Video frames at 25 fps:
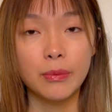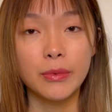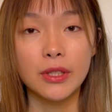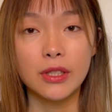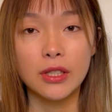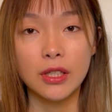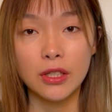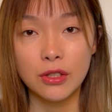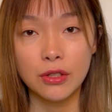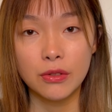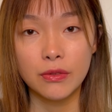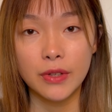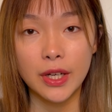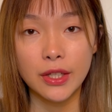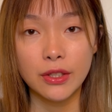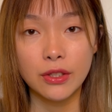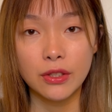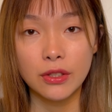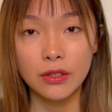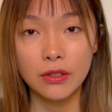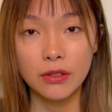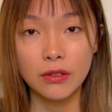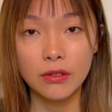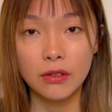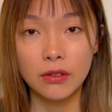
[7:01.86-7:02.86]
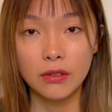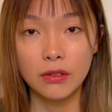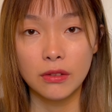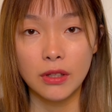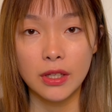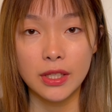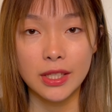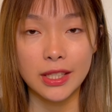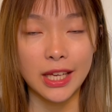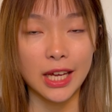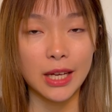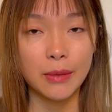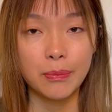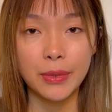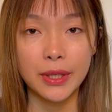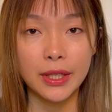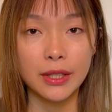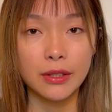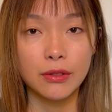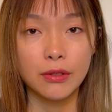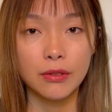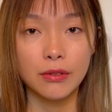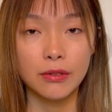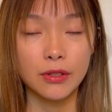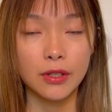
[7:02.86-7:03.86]
the situation or escape
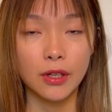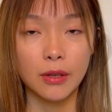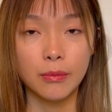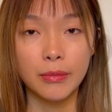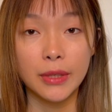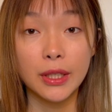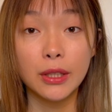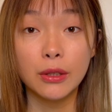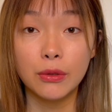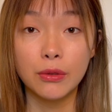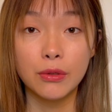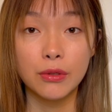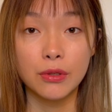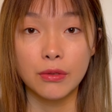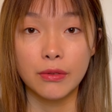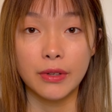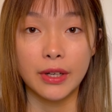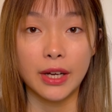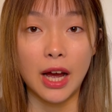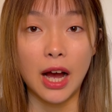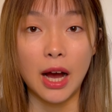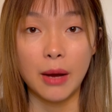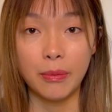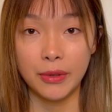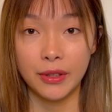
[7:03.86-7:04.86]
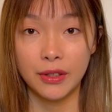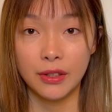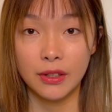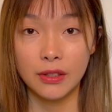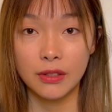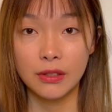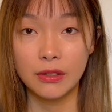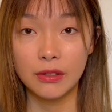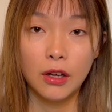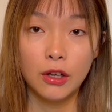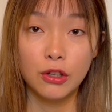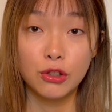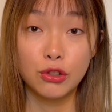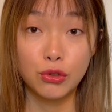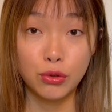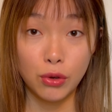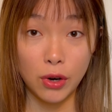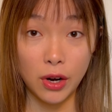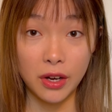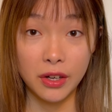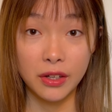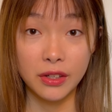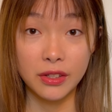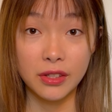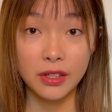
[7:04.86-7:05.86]
into some illusory happiness.
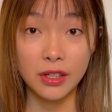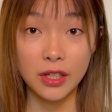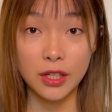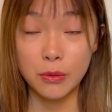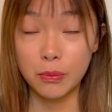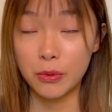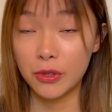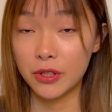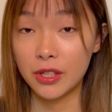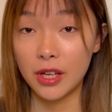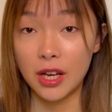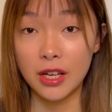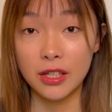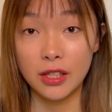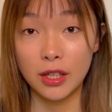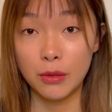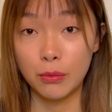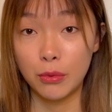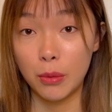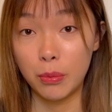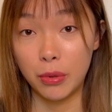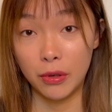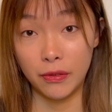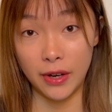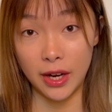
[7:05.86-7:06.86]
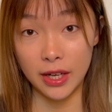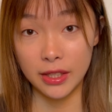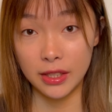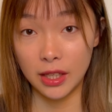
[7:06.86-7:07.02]
Drugs is precisely what provides